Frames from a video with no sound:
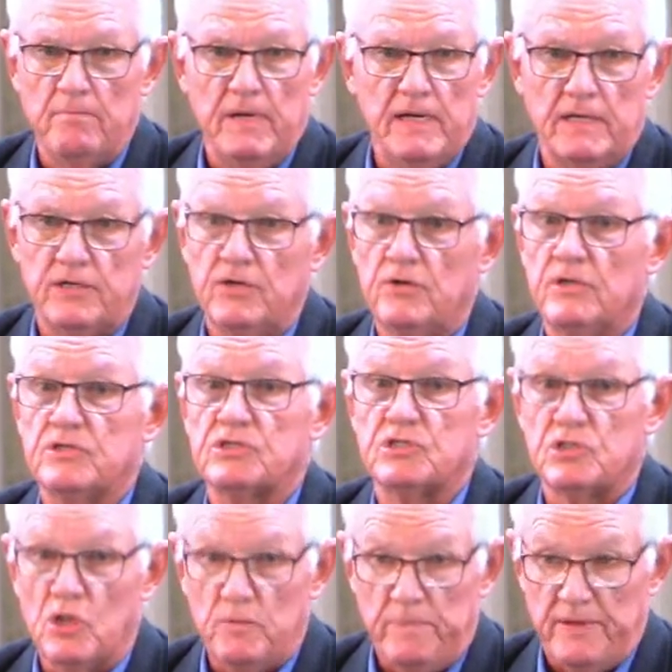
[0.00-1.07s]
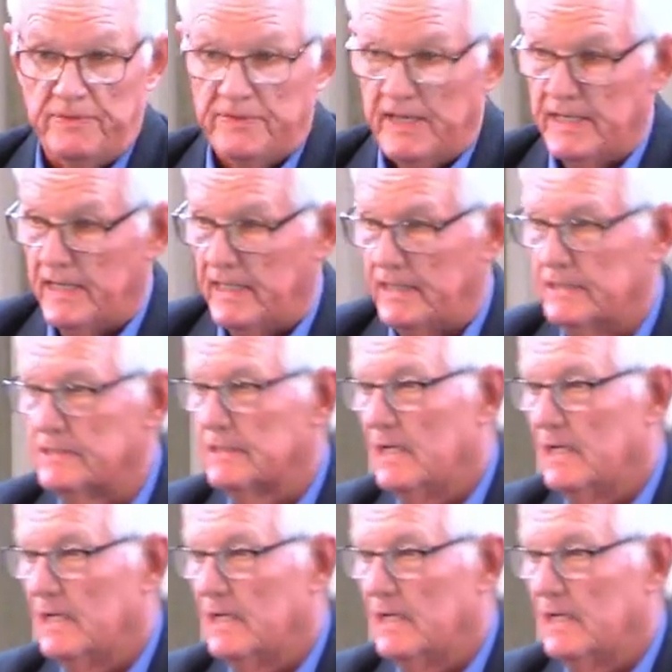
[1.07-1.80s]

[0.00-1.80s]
men doing stupid things